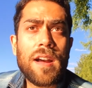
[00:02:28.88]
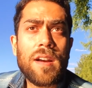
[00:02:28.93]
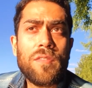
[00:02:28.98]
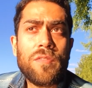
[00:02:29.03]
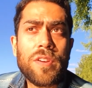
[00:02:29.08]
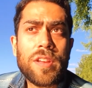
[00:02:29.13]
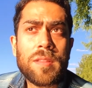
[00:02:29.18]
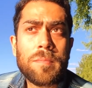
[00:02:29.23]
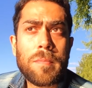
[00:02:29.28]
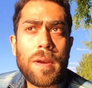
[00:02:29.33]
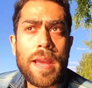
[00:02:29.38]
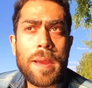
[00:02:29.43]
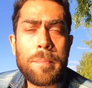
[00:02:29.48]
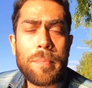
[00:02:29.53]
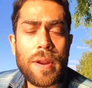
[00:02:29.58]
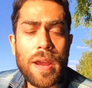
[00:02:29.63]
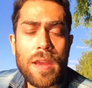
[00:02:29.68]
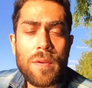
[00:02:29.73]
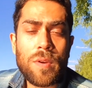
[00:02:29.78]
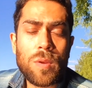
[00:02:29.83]
with my
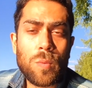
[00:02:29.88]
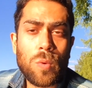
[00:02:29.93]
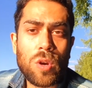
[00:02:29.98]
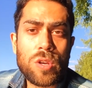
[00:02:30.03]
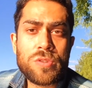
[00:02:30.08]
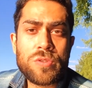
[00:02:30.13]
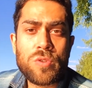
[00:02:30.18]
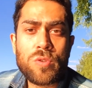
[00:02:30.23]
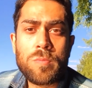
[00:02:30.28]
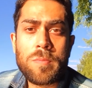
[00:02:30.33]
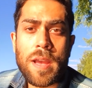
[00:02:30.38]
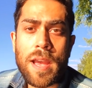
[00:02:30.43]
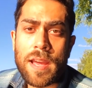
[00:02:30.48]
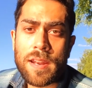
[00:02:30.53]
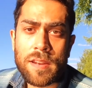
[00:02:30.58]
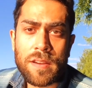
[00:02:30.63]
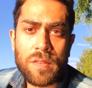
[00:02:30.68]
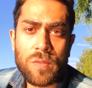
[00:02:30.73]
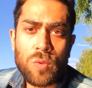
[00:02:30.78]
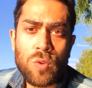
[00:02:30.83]
private washroom
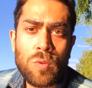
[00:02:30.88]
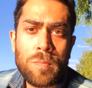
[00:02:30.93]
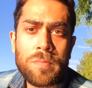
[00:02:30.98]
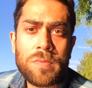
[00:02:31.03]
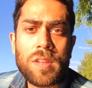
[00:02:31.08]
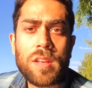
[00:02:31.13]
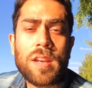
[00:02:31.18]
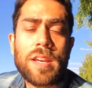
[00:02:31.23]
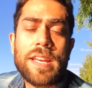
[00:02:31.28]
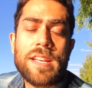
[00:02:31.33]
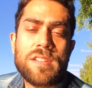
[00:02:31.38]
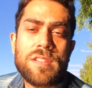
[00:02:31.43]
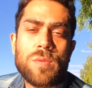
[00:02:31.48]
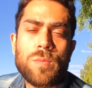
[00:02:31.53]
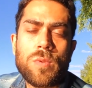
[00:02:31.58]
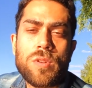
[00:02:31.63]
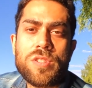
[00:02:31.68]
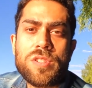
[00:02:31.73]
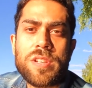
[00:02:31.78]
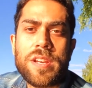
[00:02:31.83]
and a room. The
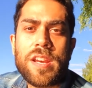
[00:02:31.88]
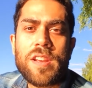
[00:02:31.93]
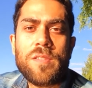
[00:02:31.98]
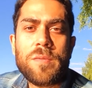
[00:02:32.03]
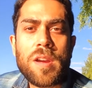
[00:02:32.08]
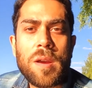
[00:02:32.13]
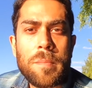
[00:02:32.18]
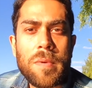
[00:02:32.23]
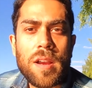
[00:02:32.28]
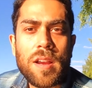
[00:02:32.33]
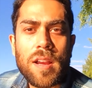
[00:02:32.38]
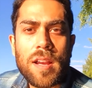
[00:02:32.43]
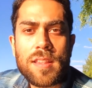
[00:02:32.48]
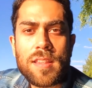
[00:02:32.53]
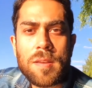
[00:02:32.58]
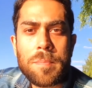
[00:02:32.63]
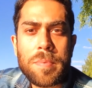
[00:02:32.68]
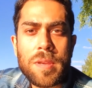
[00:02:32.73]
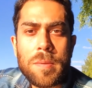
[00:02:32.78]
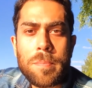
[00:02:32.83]
kitchen was shared among
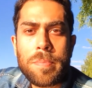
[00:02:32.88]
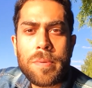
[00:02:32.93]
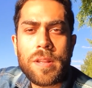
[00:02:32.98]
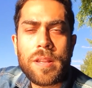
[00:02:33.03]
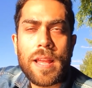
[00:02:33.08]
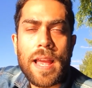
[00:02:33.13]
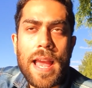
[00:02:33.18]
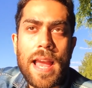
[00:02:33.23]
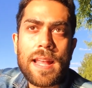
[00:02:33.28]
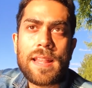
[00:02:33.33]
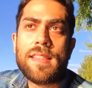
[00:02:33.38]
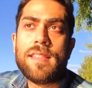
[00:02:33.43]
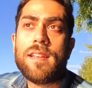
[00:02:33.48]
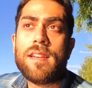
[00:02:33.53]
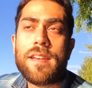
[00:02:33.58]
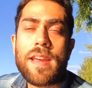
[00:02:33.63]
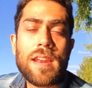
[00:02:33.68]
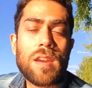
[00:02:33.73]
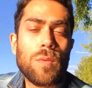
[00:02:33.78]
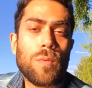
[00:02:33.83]
other people, and the
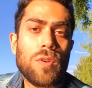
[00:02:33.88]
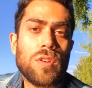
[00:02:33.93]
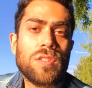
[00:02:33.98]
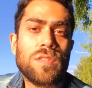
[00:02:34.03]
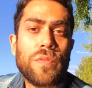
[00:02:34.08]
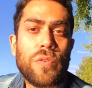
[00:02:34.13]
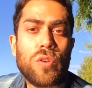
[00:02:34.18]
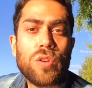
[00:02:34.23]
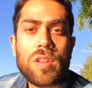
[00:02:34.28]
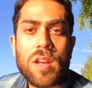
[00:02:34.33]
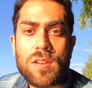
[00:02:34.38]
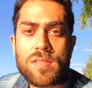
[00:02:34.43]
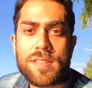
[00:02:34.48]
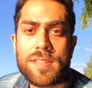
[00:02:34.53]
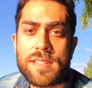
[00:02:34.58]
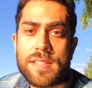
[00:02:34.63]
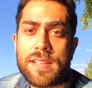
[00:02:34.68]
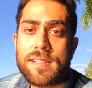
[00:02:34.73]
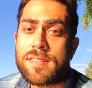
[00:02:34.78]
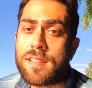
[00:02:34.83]
rent was
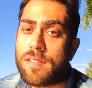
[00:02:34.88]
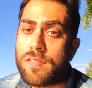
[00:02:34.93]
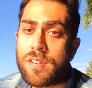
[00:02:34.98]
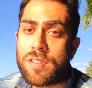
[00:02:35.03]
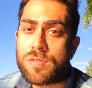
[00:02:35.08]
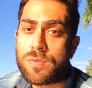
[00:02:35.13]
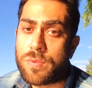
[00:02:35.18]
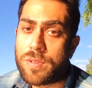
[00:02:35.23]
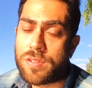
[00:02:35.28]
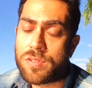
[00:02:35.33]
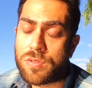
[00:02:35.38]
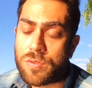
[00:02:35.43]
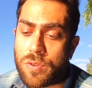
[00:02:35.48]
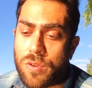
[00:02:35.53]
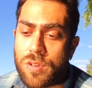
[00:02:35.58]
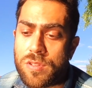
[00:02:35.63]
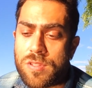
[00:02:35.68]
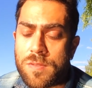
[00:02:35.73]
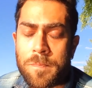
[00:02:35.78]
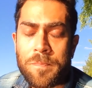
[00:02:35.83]
4,600 Swedish
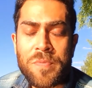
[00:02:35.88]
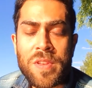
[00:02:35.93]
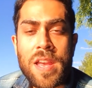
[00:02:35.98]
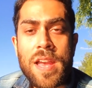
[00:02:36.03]
crowns.